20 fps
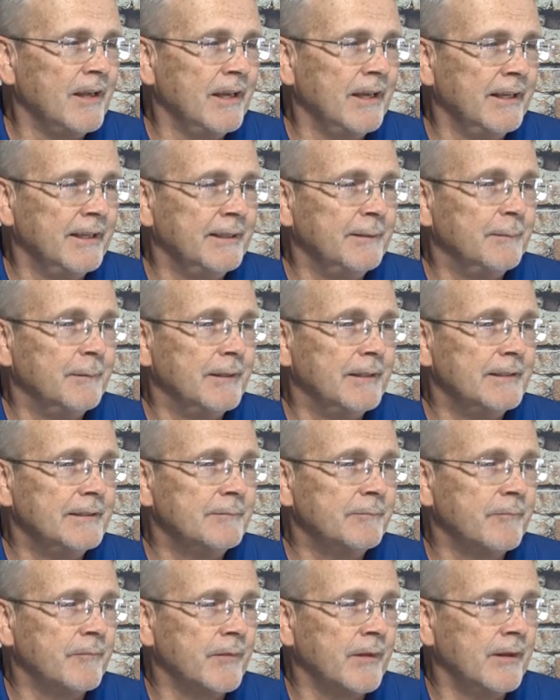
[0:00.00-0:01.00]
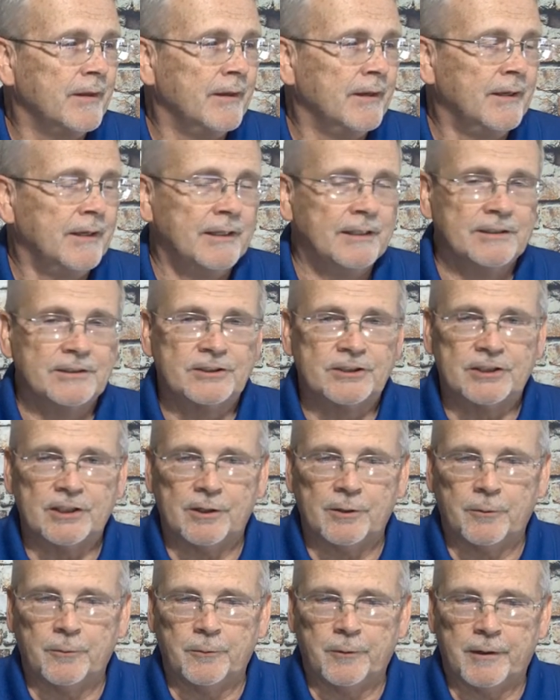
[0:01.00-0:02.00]
Anyway.
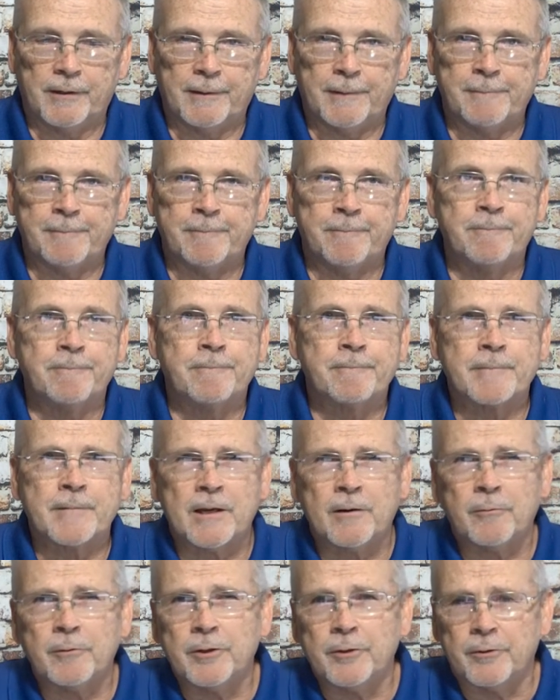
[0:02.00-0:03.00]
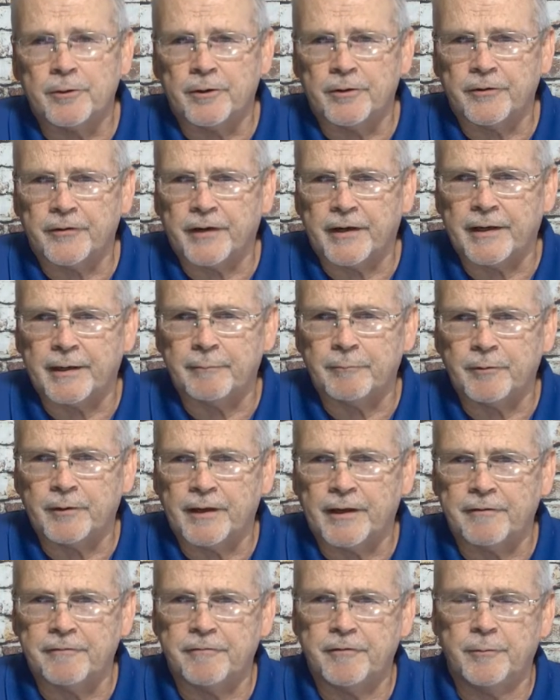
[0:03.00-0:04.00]
So how are we doing on time? We
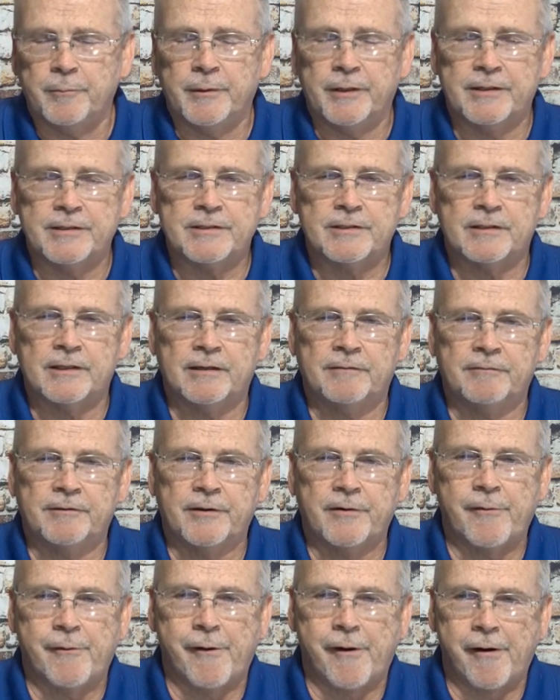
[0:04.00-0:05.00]
got a few minutes left.